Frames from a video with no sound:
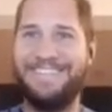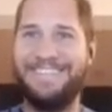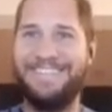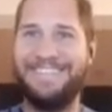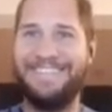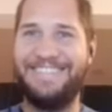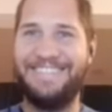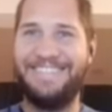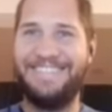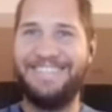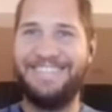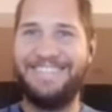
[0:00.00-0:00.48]

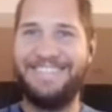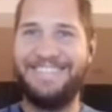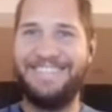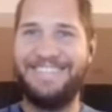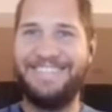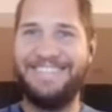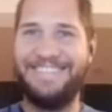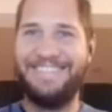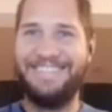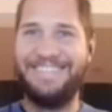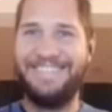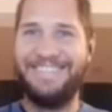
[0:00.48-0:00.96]

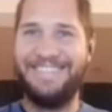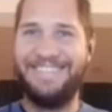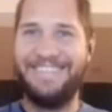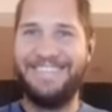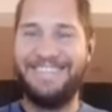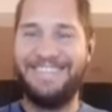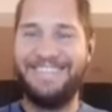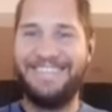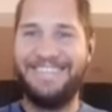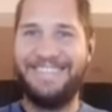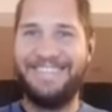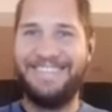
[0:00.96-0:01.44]

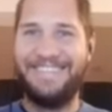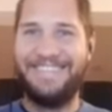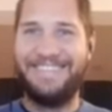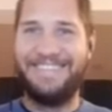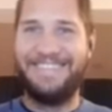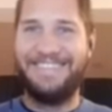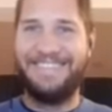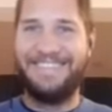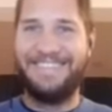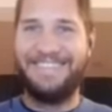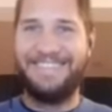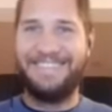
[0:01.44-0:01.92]

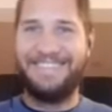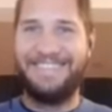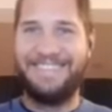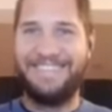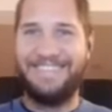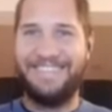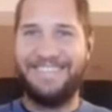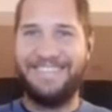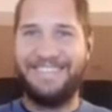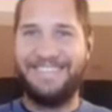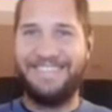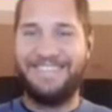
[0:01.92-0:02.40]

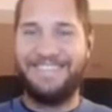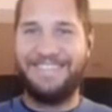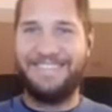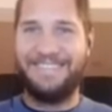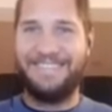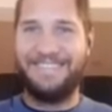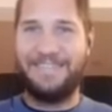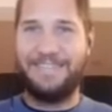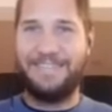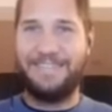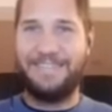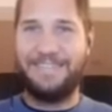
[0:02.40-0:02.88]

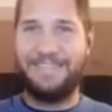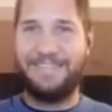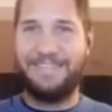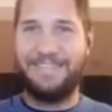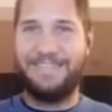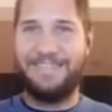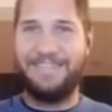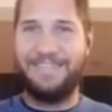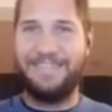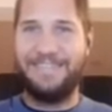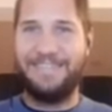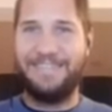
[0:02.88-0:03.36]

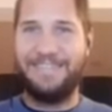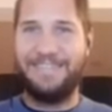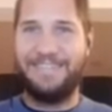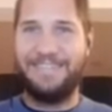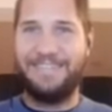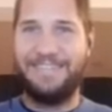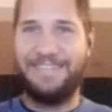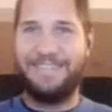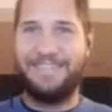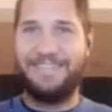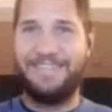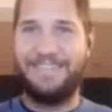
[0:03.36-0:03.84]

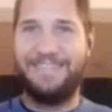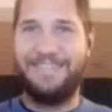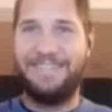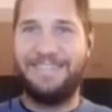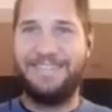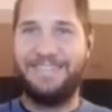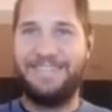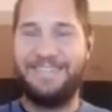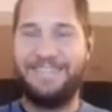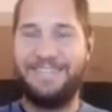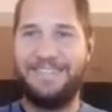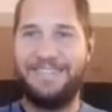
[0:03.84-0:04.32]

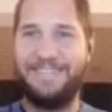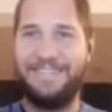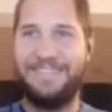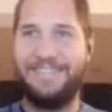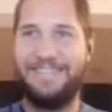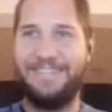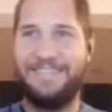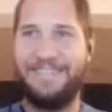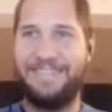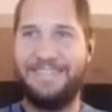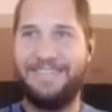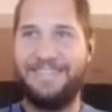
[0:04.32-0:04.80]

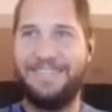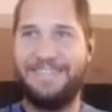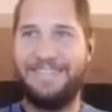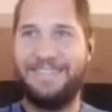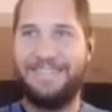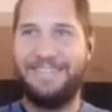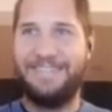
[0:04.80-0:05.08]
This person isn't speaking.